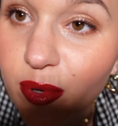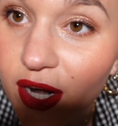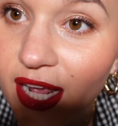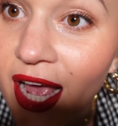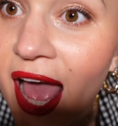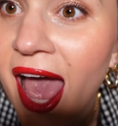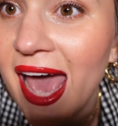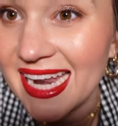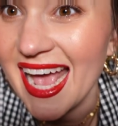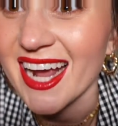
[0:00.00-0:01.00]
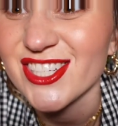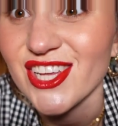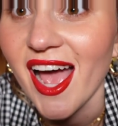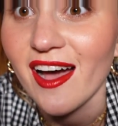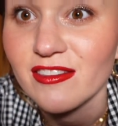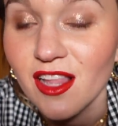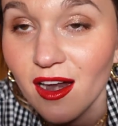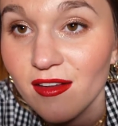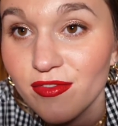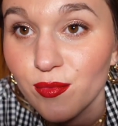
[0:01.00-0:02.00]
pretty. And I actually have a
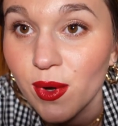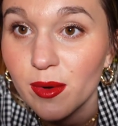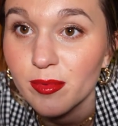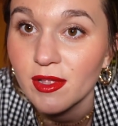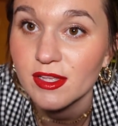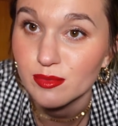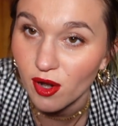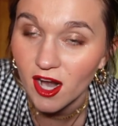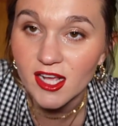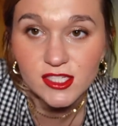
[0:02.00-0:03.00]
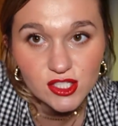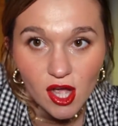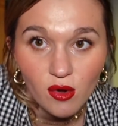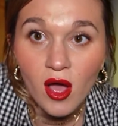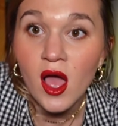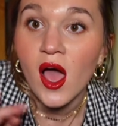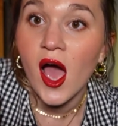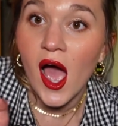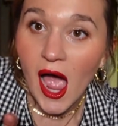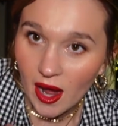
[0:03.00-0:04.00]
lot of Rare Beauty's products. So
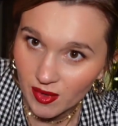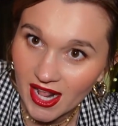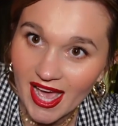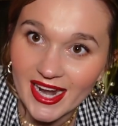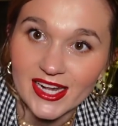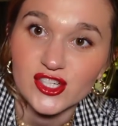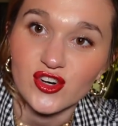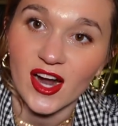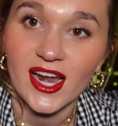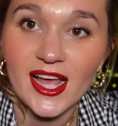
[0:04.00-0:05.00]
I went ahead and tried